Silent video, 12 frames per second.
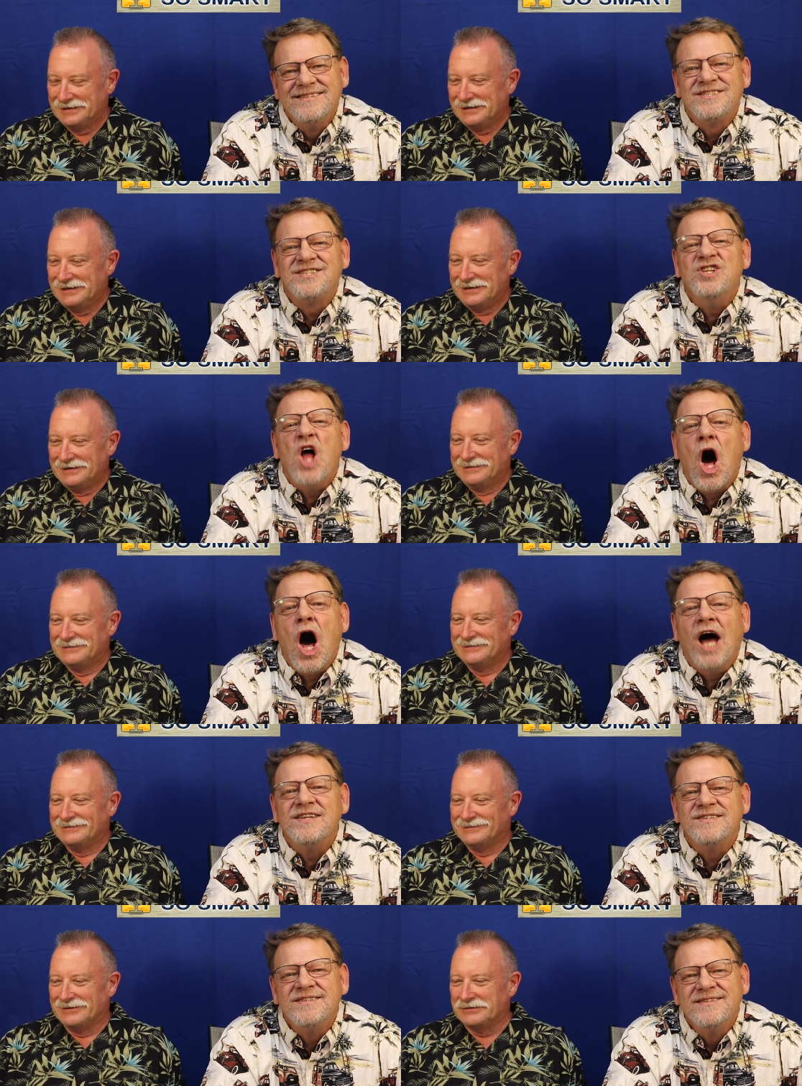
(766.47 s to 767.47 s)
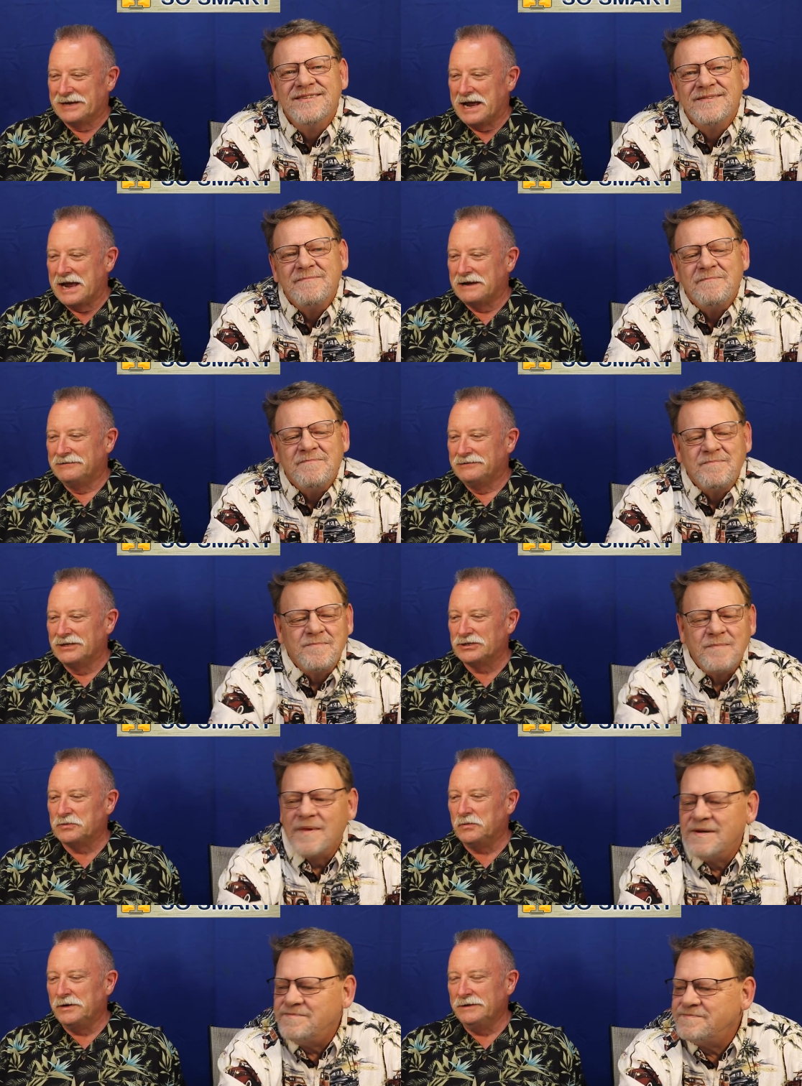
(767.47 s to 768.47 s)
Speaker 1: Snot. Okay.
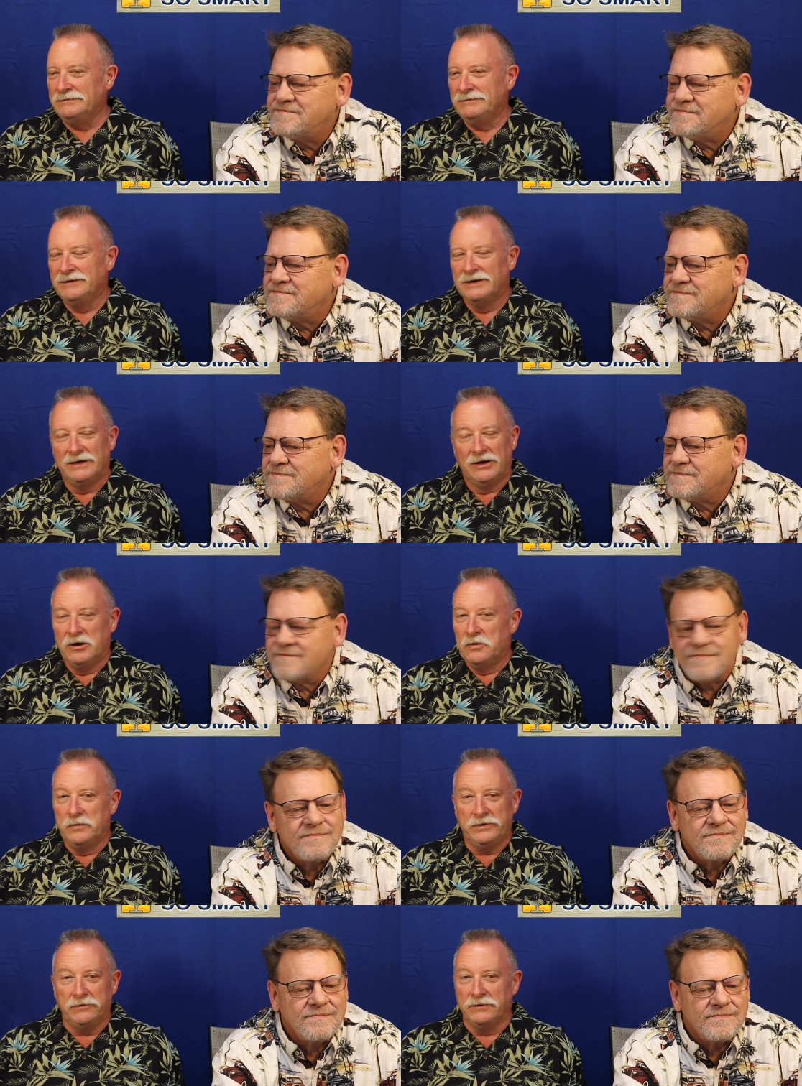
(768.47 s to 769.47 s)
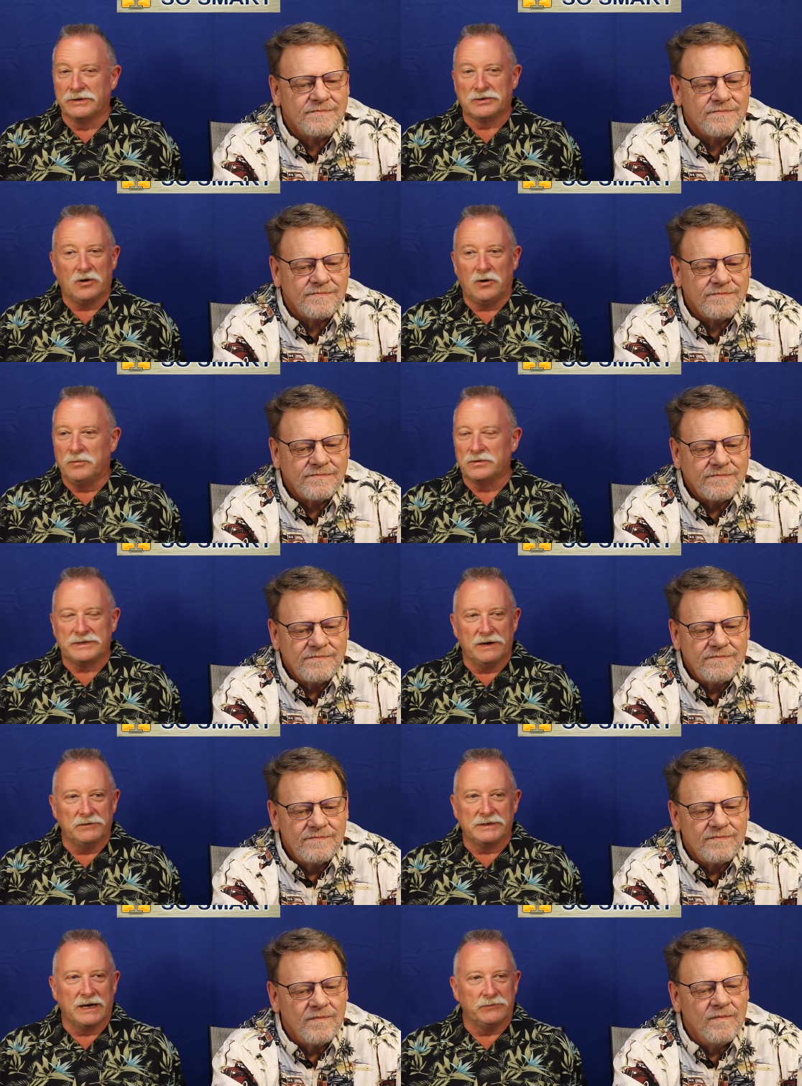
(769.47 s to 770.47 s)
This one, we do this almost
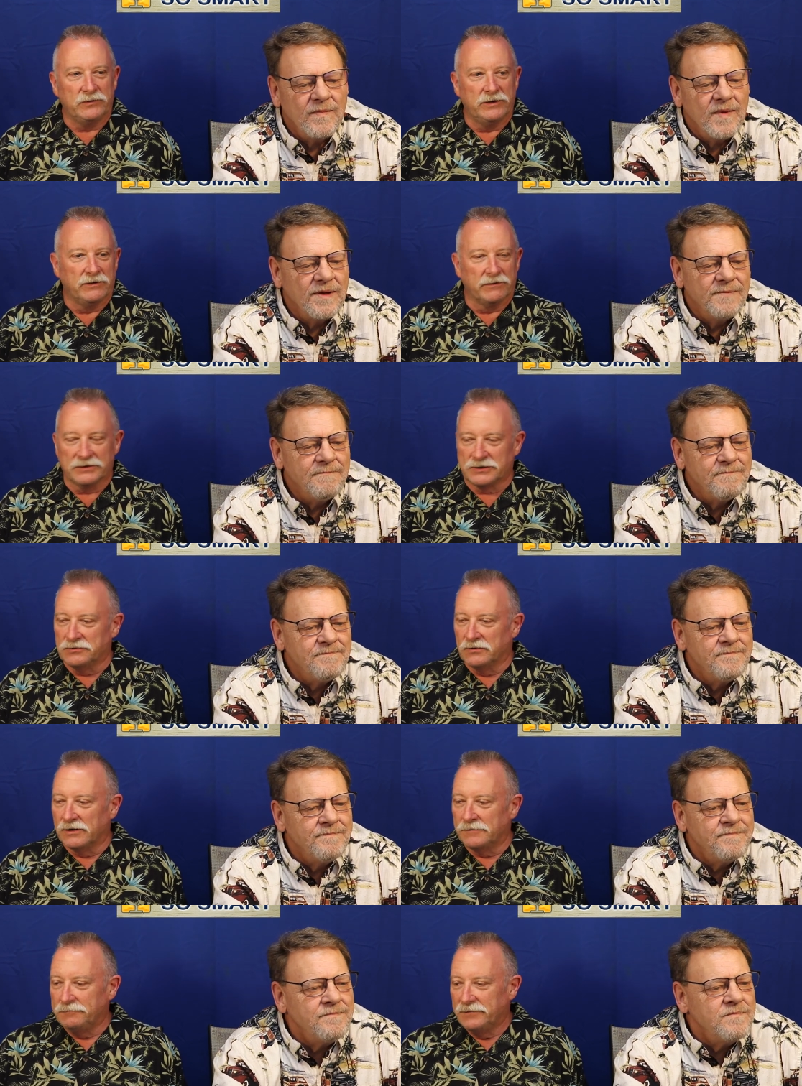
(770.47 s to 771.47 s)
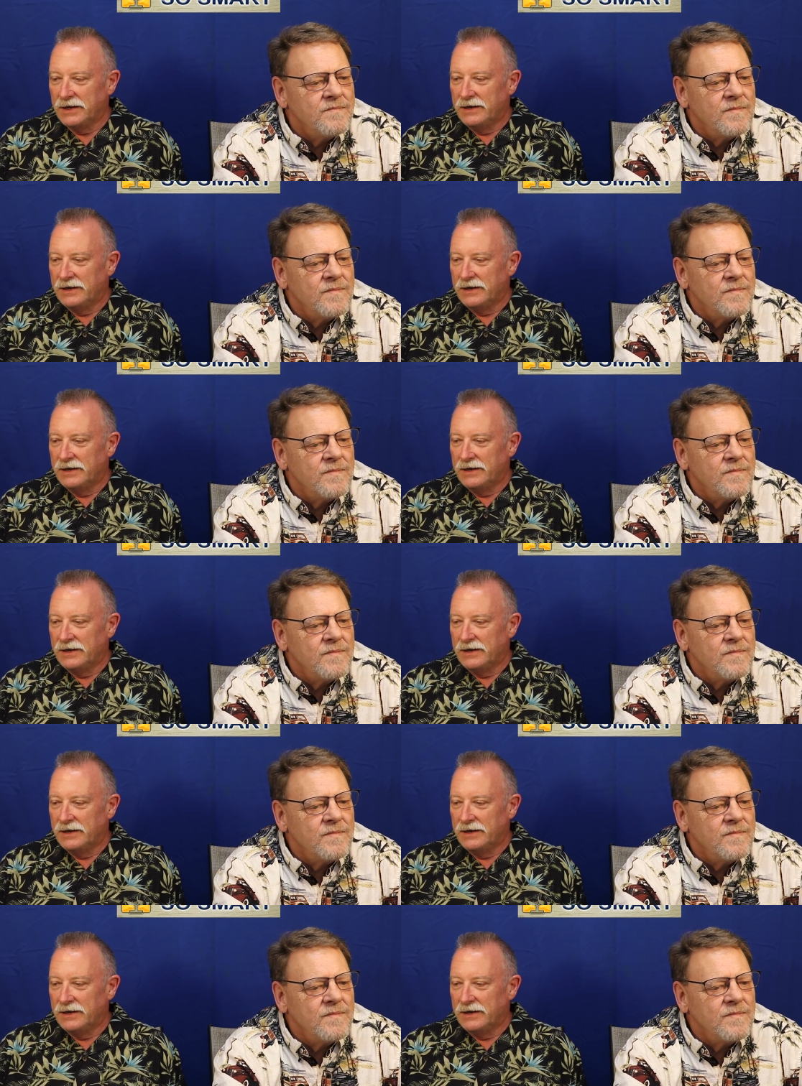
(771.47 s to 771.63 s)
every time we go to the store.